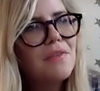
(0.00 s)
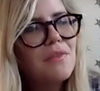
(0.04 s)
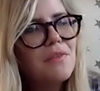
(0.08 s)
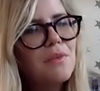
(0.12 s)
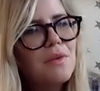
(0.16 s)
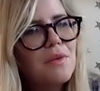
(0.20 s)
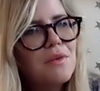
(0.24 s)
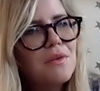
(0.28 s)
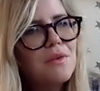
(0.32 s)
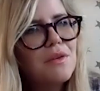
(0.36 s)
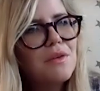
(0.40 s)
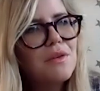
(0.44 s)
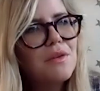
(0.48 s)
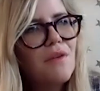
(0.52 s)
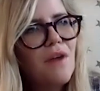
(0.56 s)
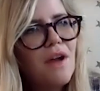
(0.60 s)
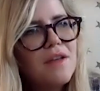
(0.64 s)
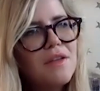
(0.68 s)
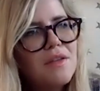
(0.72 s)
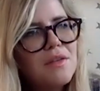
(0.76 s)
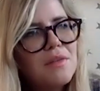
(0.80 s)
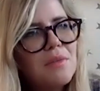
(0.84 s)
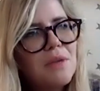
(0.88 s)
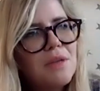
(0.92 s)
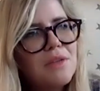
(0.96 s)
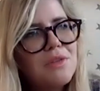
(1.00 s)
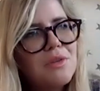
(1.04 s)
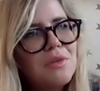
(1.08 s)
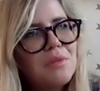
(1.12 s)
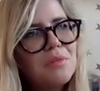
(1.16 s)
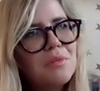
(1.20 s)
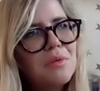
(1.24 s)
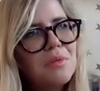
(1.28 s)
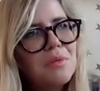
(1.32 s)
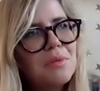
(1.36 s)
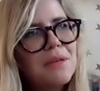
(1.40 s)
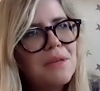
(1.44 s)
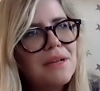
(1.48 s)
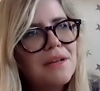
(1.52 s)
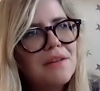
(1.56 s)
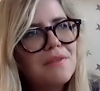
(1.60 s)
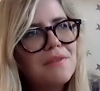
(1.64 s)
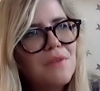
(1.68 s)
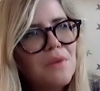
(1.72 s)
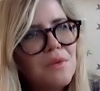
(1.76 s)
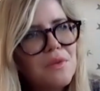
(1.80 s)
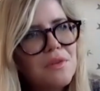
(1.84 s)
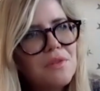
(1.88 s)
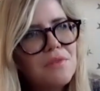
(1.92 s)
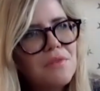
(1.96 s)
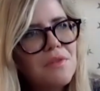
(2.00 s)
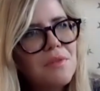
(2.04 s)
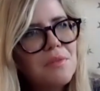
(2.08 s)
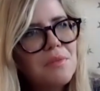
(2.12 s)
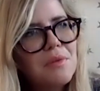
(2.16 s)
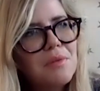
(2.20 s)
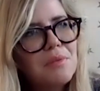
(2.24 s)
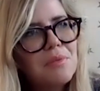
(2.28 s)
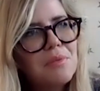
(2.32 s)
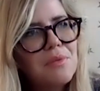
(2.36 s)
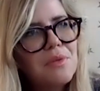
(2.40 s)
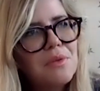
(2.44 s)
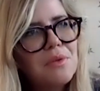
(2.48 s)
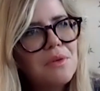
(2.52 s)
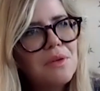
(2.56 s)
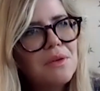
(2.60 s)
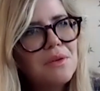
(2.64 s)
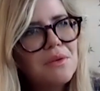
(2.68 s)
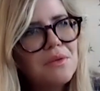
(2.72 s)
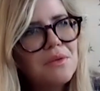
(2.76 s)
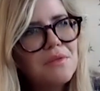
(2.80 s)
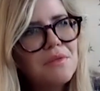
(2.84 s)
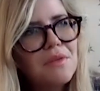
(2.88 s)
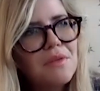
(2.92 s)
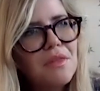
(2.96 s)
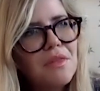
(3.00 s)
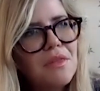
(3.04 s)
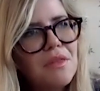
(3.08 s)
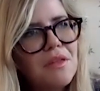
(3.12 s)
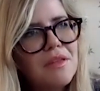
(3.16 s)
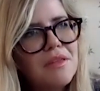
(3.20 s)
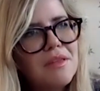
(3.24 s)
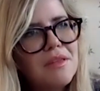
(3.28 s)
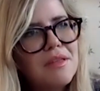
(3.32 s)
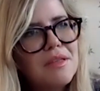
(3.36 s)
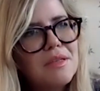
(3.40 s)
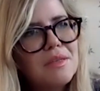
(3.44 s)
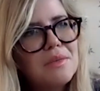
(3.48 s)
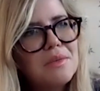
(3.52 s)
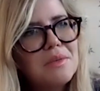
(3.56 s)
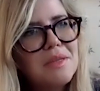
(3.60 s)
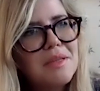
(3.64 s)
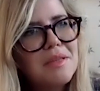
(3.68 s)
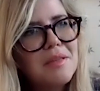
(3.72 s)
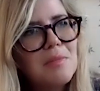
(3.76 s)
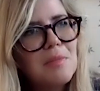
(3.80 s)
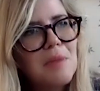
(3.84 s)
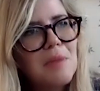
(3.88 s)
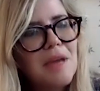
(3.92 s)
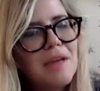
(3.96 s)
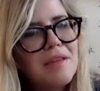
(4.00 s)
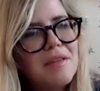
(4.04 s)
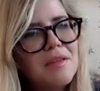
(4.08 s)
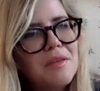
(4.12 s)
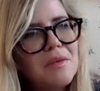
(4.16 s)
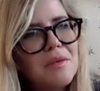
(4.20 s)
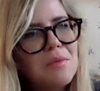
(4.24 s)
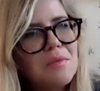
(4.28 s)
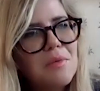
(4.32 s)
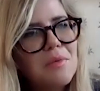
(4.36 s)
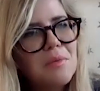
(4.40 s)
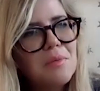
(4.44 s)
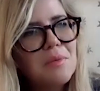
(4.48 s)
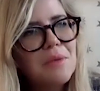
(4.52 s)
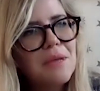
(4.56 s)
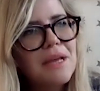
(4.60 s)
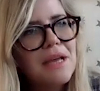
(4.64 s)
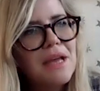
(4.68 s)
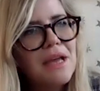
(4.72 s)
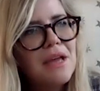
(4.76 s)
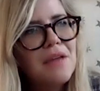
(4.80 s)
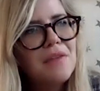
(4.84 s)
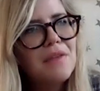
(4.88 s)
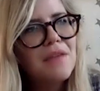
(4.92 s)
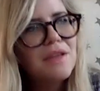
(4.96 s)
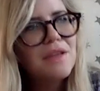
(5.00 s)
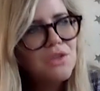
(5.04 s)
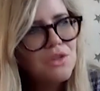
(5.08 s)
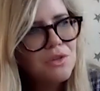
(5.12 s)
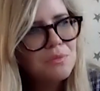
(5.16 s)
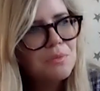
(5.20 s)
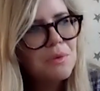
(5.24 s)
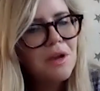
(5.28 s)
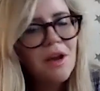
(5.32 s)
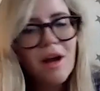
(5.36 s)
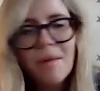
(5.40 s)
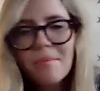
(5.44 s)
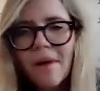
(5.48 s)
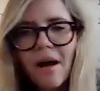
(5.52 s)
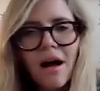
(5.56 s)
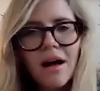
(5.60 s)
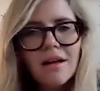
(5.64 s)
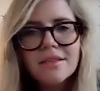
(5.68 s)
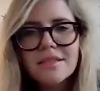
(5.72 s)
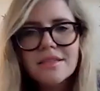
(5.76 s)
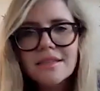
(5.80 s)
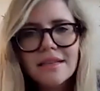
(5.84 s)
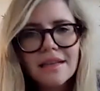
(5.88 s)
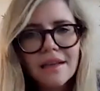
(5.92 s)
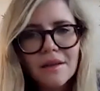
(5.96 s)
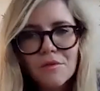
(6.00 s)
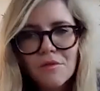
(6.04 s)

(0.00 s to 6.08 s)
if I do my job properly, and if lots of other people doing lots of other things to do with this space do it properly, they should become utterly